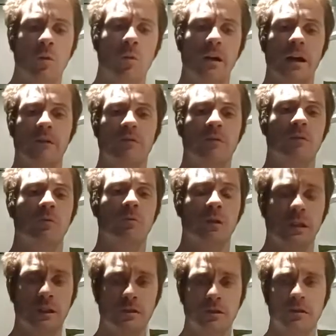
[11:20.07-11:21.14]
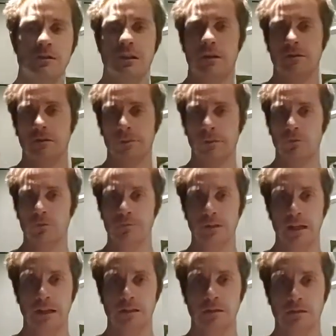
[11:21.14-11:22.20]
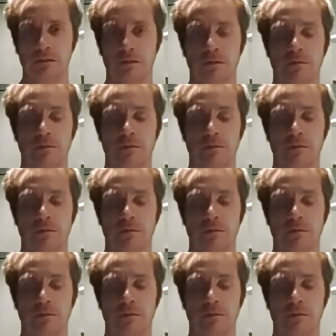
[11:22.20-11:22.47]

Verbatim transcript: We have to, religions have to be replaced.